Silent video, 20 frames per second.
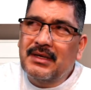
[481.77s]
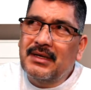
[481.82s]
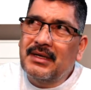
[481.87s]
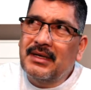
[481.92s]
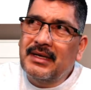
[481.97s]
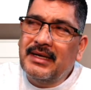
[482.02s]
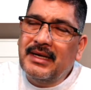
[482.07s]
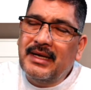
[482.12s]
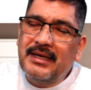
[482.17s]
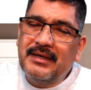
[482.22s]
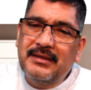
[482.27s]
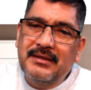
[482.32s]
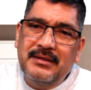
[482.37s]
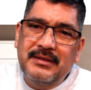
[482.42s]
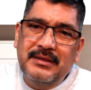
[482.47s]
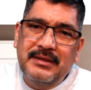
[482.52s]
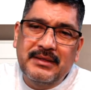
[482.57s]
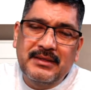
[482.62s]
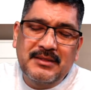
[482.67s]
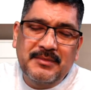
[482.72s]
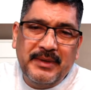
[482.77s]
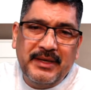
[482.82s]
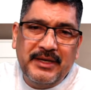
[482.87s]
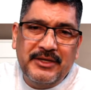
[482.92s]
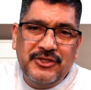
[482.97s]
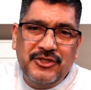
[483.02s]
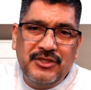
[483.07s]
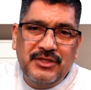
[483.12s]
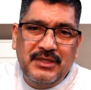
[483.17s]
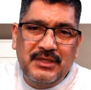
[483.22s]
I had a
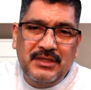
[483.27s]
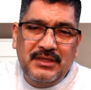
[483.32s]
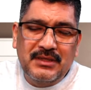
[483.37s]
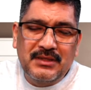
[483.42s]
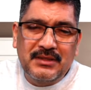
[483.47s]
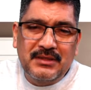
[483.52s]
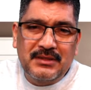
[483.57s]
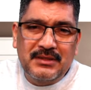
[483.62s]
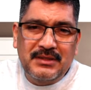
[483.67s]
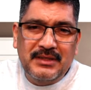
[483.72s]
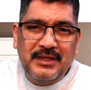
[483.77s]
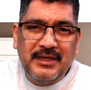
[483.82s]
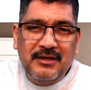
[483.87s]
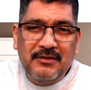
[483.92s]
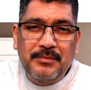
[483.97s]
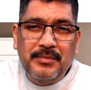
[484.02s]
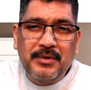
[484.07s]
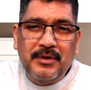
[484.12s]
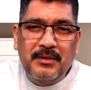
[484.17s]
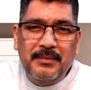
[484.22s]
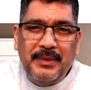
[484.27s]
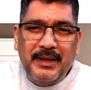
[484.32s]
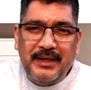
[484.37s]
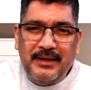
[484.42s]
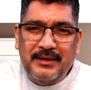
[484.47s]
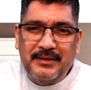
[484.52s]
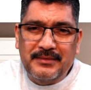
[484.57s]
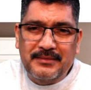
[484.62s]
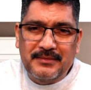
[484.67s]
inspection in the city of Burbank.